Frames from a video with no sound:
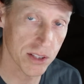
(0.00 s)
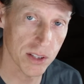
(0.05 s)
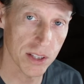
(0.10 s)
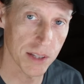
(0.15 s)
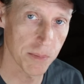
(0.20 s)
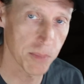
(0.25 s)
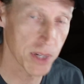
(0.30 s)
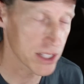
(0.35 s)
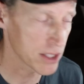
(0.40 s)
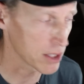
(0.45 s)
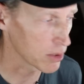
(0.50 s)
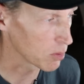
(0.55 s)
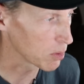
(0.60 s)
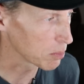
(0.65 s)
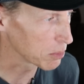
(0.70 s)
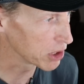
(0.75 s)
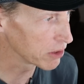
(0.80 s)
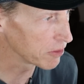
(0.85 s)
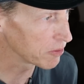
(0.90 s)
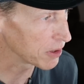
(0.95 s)
So they basically
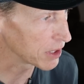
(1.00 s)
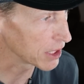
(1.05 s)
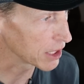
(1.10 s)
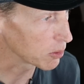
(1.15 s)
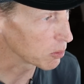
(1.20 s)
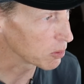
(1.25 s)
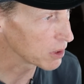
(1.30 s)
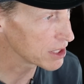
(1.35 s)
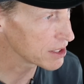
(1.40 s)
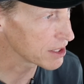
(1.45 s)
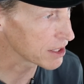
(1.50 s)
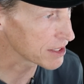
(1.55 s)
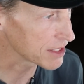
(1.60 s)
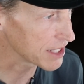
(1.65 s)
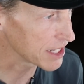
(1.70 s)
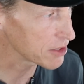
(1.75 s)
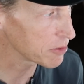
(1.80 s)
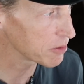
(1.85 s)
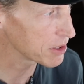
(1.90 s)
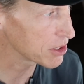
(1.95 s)
removed funding. We
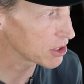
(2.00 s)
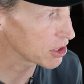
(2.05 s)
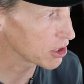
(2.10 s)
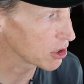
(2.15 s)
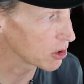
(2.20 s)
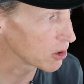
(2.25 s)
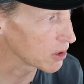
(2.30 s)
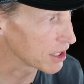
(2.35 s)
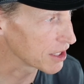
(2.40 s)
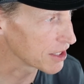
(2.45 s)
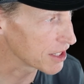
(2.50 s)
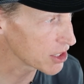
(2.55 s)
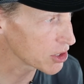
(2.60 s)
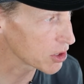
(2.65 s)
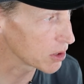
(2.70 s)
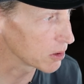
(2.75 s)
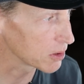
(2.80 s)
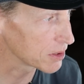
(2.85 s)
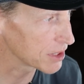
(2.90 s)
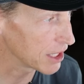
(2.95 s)
successfully secured an
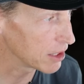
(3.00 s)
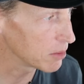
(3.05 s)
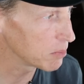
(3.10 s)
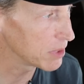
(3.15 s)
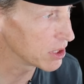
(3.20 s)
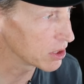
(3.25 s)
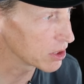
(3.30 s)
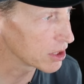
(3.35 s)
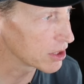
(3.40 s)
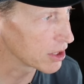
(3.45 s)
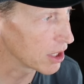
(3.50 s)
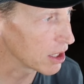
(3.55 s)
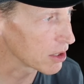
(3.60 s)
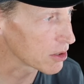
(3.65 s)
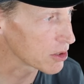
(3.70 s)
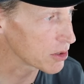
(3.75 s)
additional $10 million